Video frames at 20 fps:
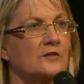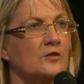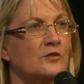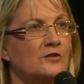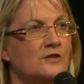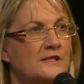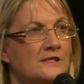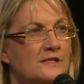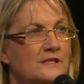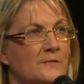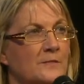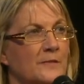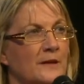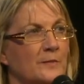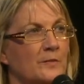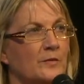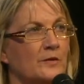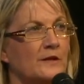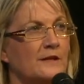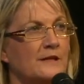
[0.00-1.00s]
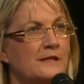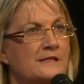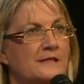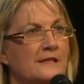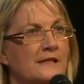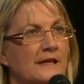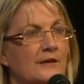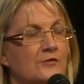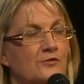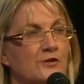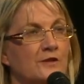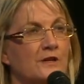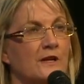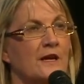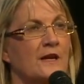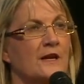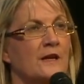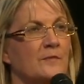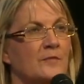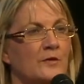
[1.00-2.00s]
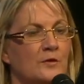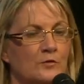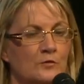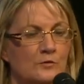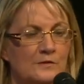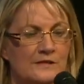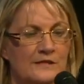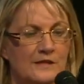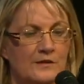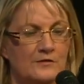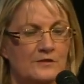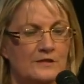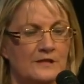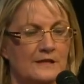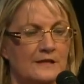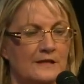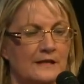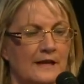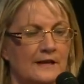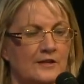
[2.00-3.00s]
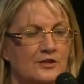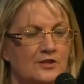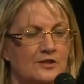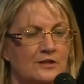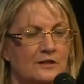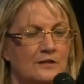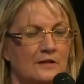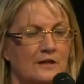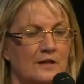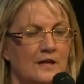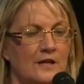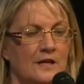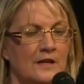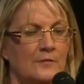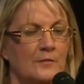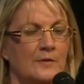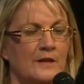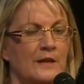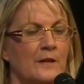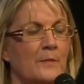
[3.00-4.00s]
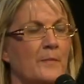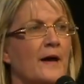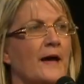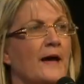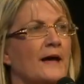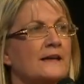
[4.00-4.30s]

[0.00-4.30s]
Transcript: not just to people in this electorate, but also to the nation. Within the